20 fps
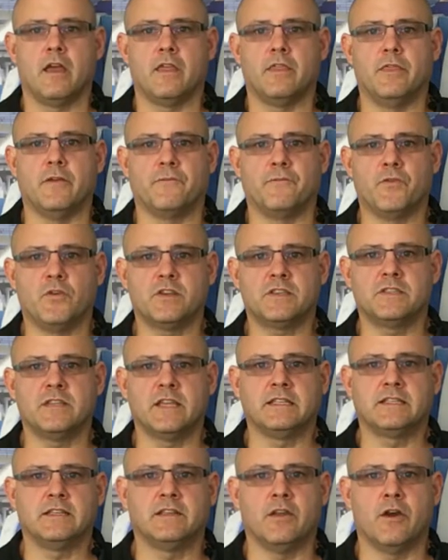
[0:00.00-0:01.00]
the first
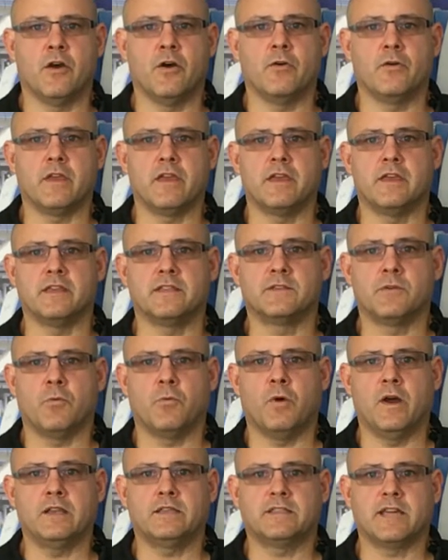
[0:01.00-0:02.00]
thing to know is
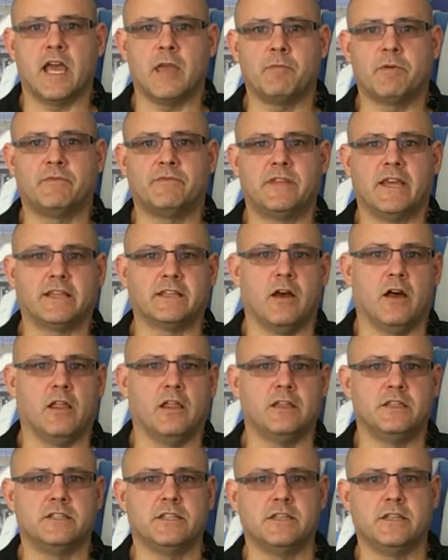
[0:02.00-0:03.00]
what type of
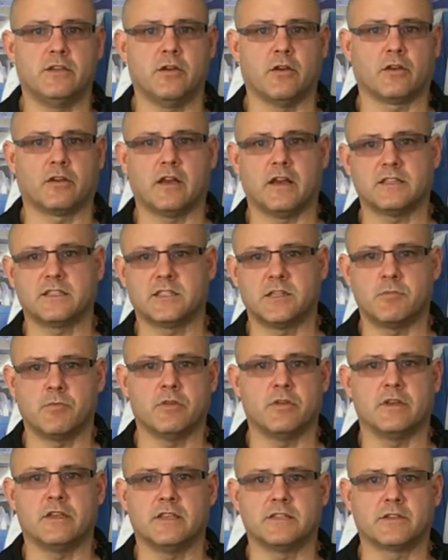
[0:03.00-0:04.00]
technology your
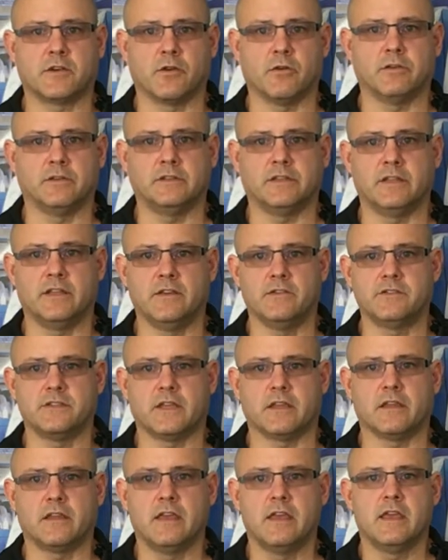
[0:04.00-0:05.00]
customer is currently
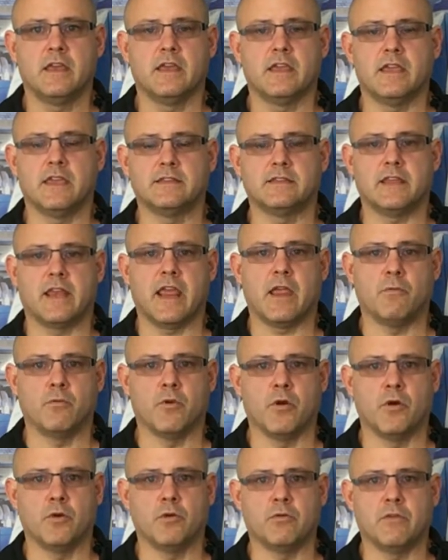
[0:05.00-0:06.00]
using. Is it a
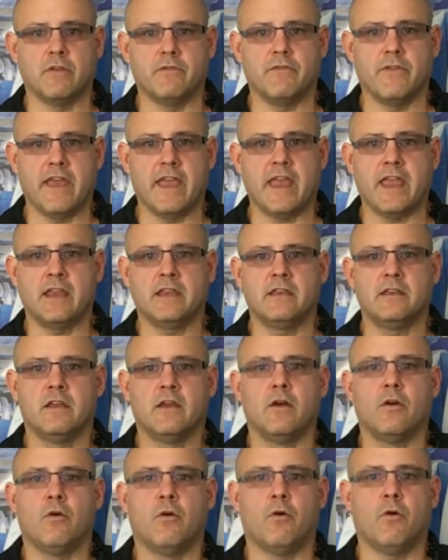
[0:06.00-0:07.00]
rotary vane,
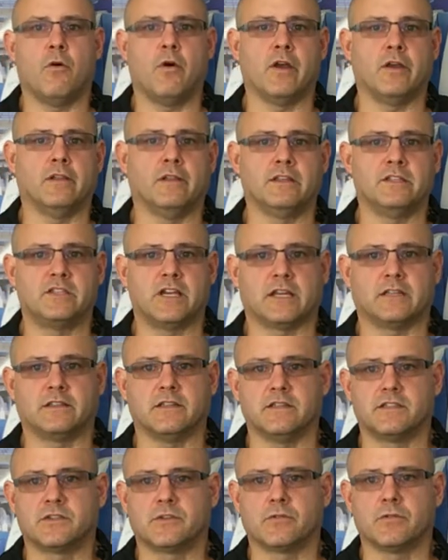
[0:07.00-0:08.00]
oil
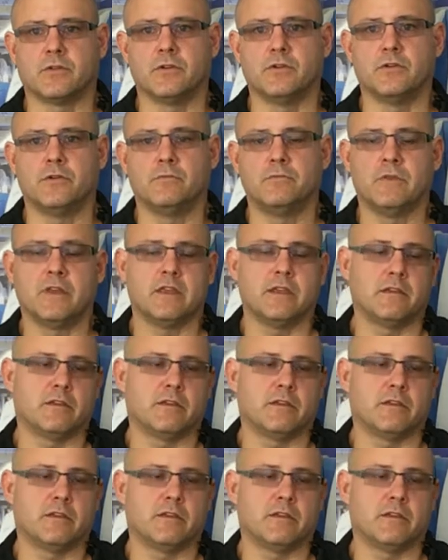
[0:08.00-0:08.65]
injected screw?